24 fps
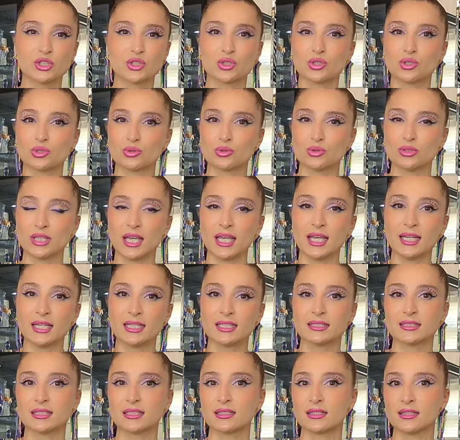So today
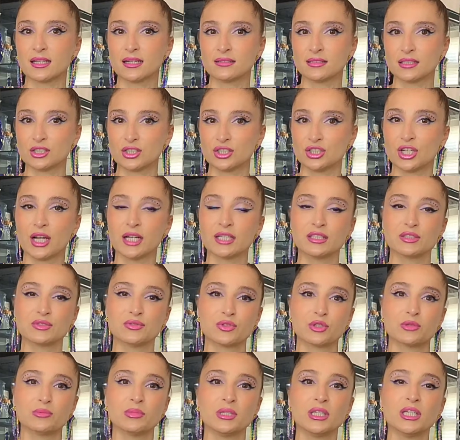it's another chance
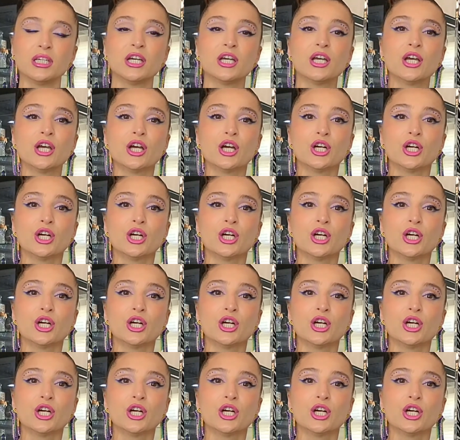for me